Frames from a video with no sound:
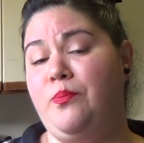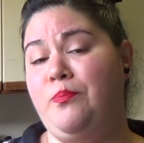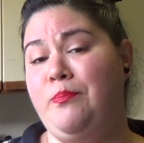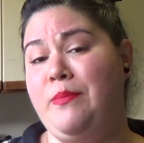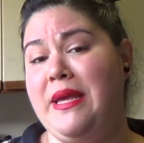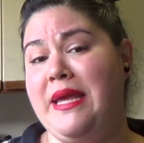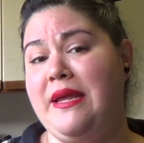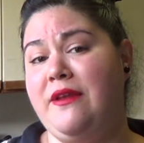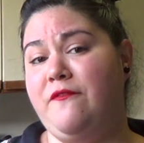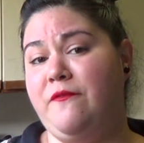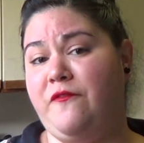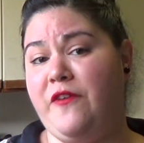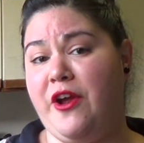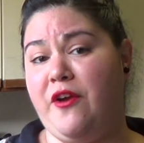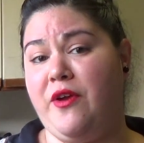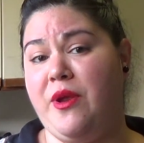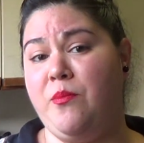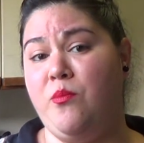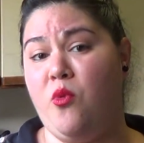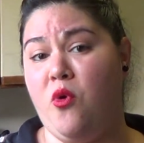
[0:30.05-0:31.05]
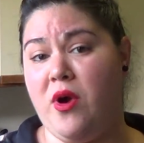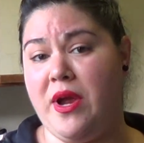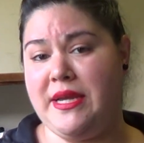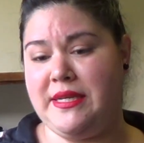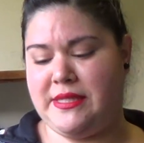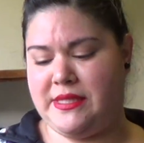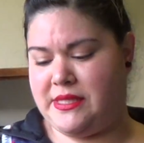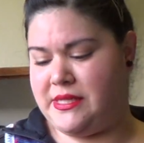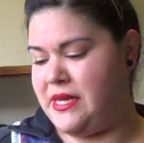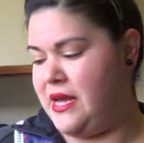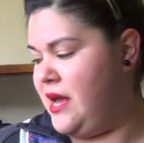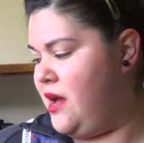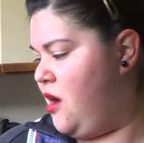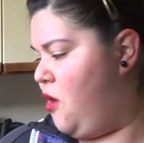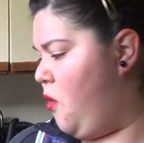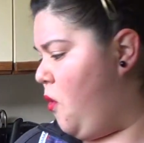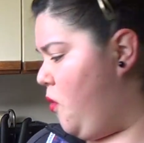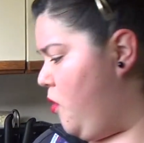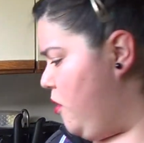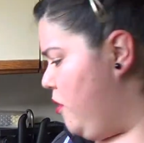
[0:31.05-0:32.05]
meat very moist
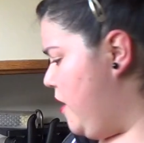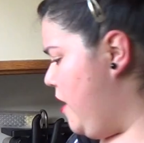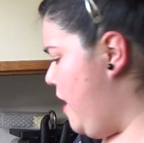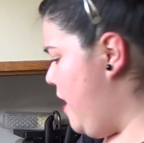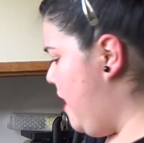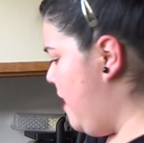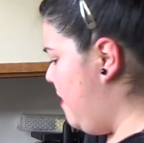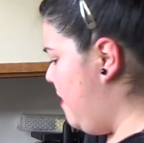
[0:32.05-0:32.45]
or